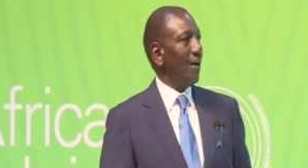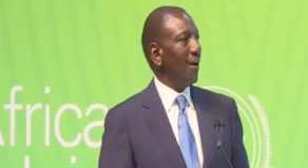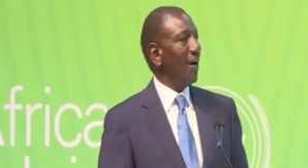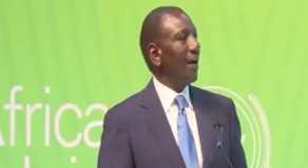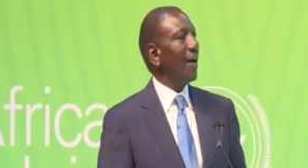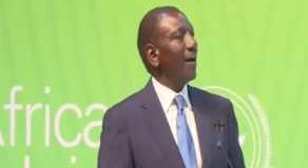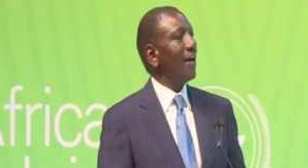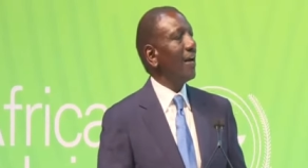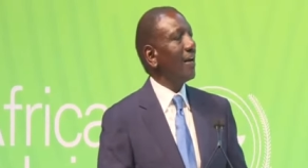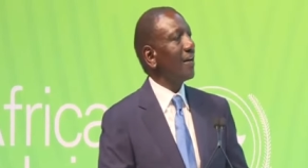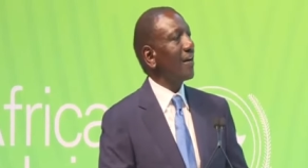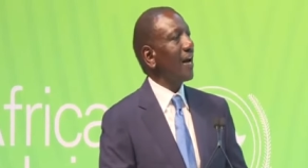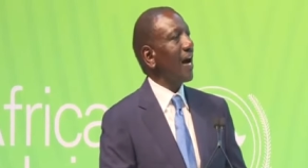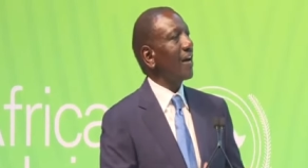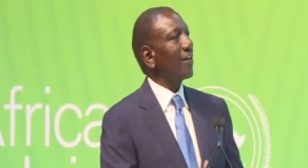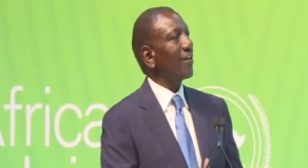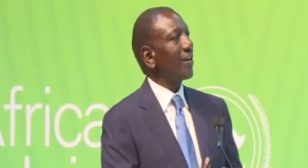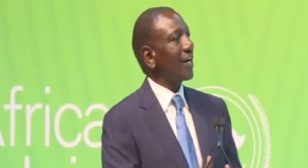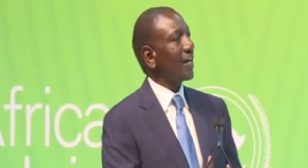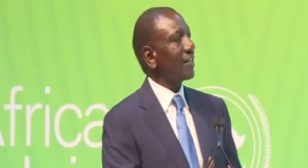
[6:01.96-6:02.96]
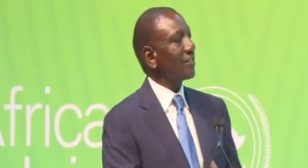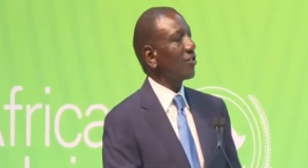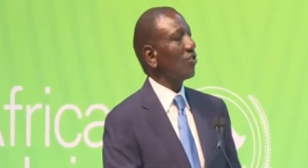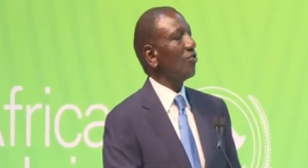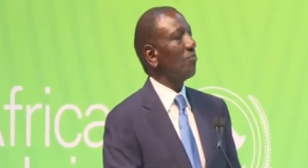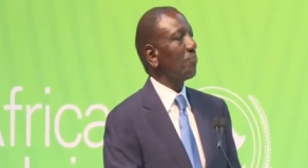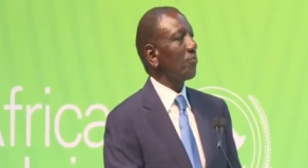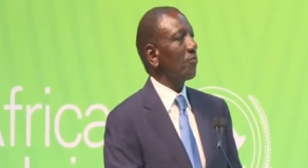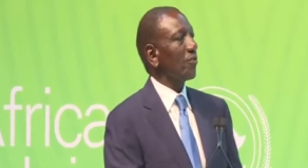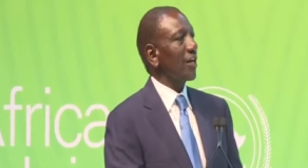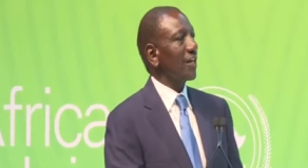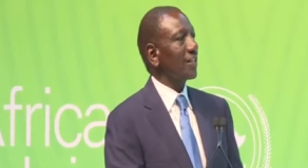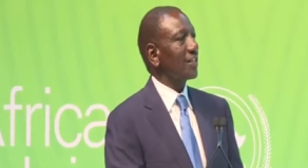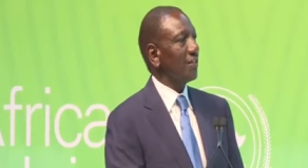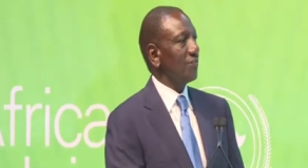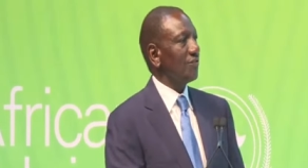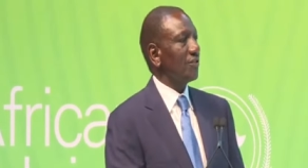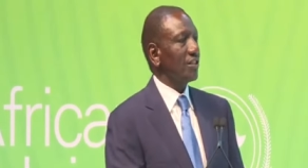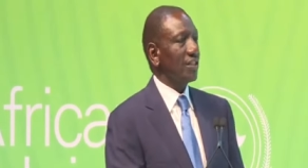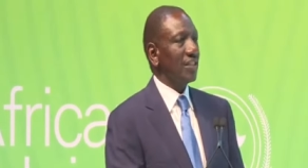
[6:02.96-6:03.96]
And agricultural
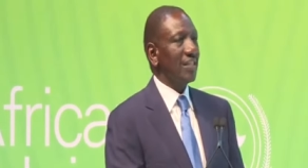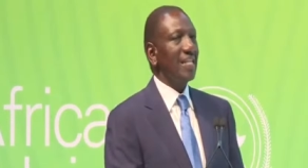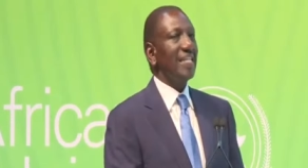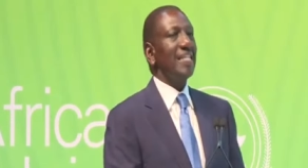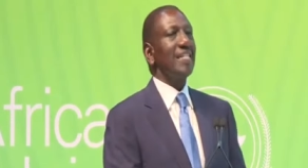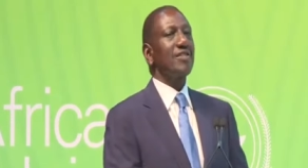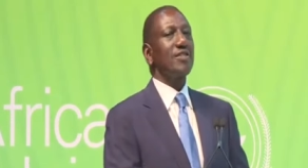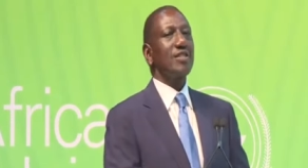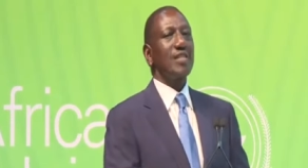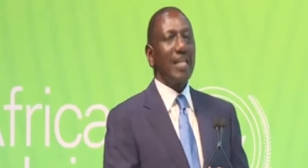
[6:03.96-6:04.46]
productivity is